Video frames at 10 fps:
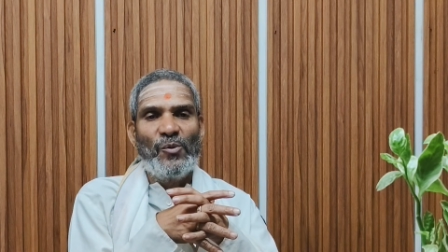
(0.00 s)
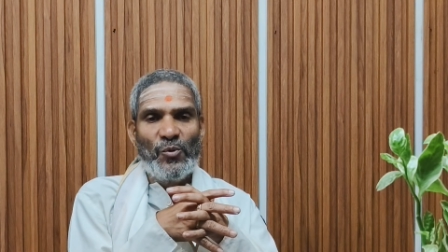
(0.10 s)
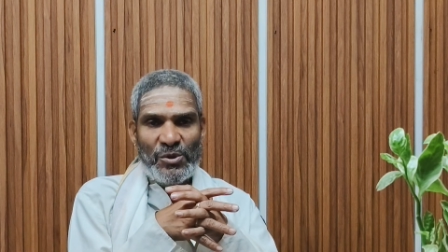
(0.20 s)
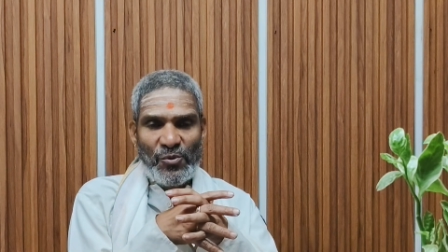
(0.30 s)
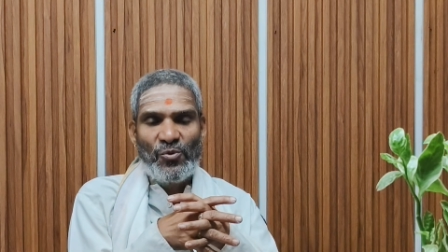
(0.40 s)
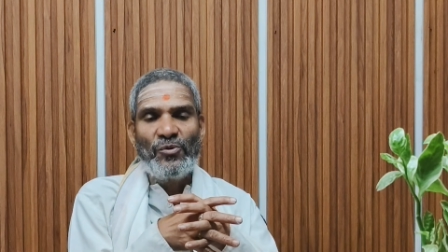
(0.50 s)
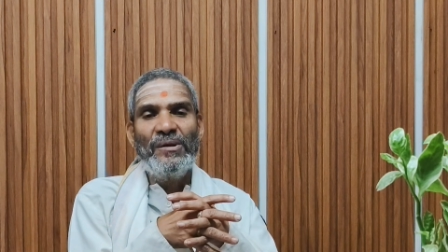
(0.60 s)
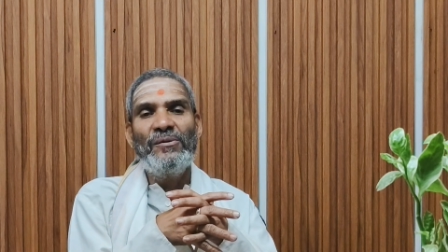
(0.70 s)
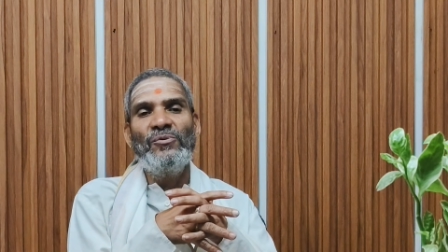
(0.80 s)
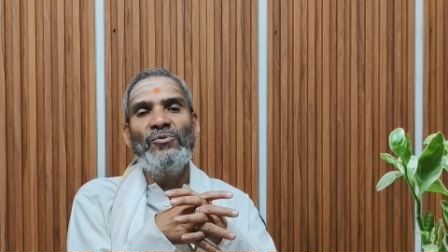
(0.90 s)
we should look
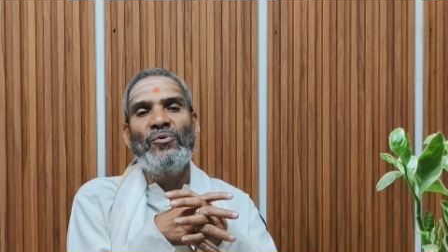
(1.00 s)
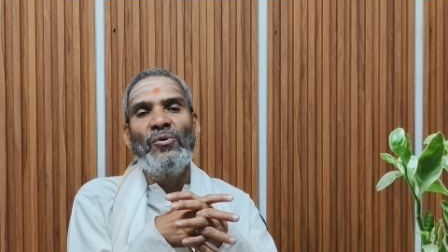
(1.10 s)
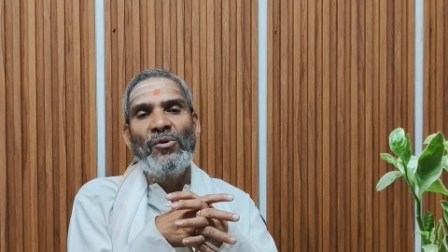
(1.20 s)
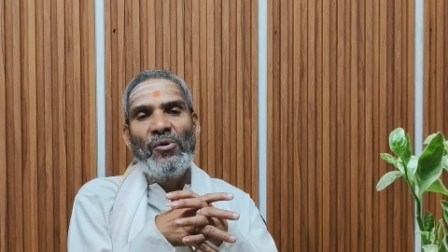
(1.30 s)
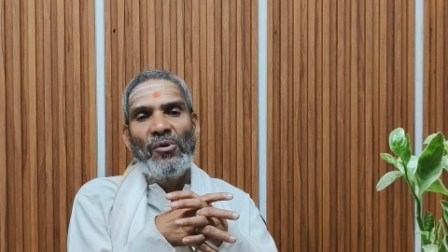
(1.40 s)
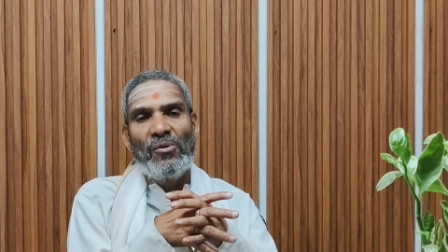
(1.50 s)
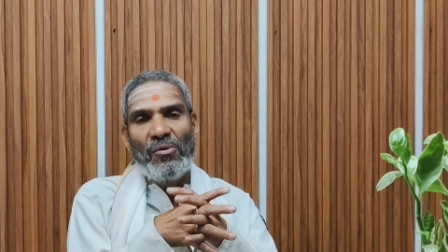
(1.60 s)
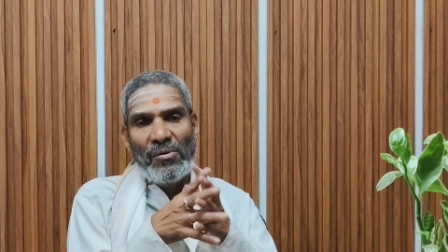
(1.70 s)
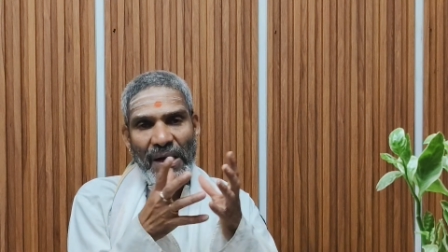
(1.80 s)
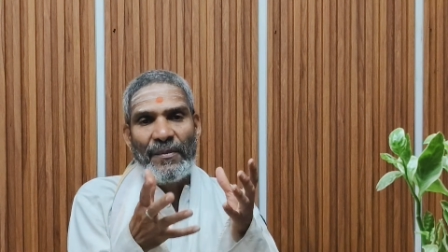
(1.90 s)
into
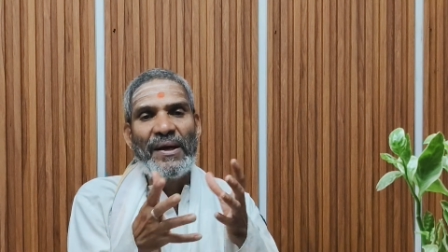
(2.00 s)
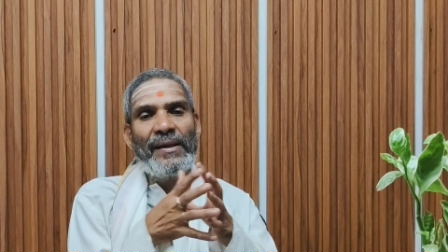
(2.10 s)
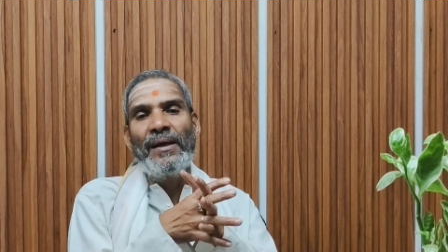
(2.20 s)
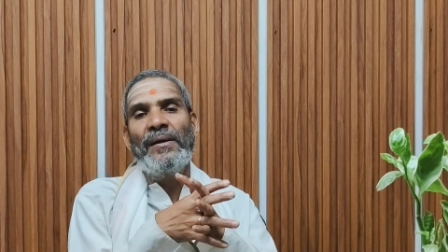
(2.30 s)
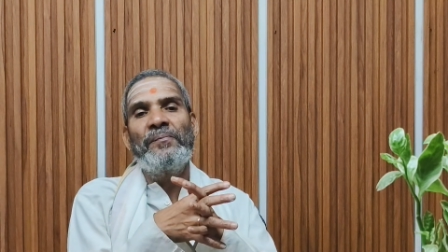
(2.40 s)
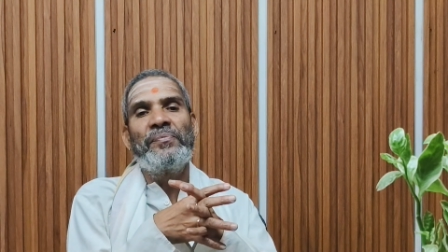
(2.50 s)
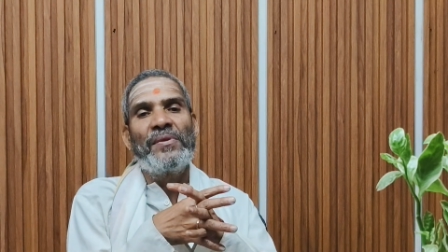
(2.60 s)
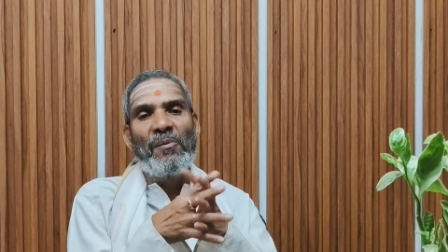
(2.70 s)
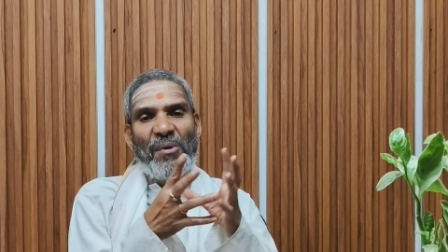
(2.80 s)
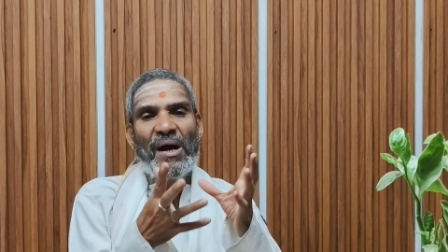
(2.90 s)
Ramayana,
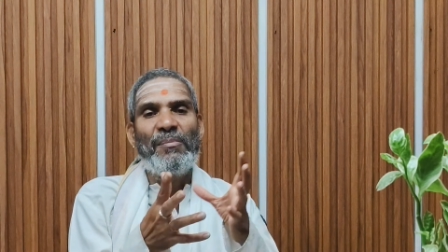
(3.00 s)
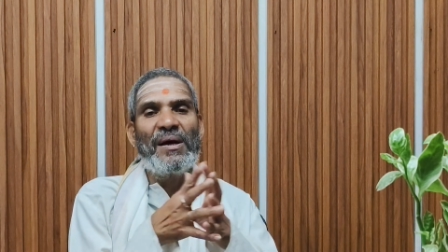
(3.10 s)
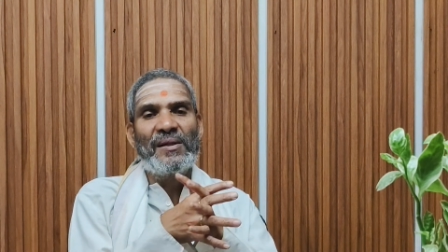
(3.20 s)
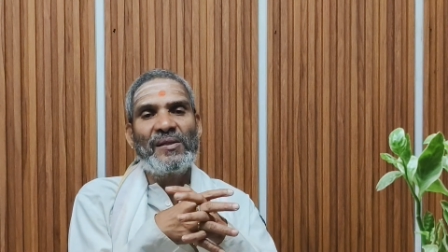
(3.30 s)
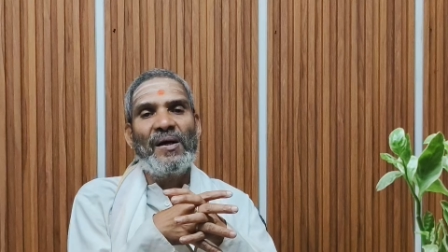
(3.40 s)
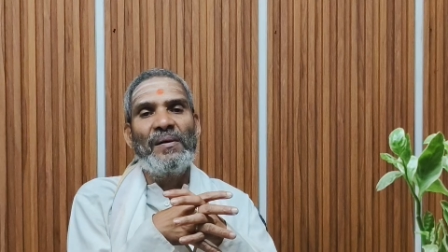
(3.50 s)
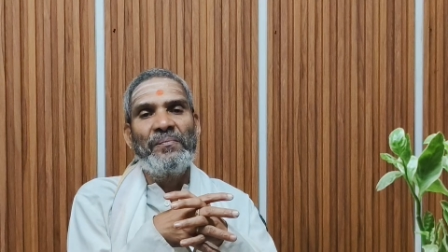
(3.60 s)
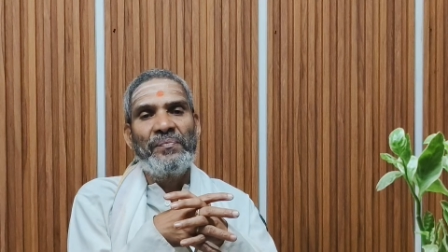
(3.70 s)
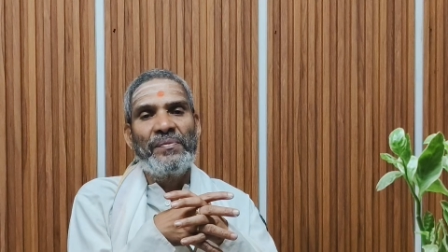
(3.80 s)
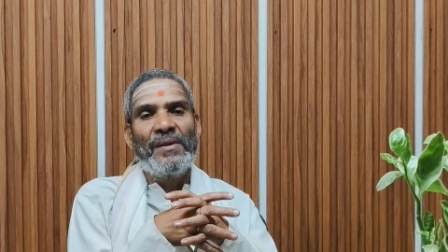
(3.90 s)
Mahabharata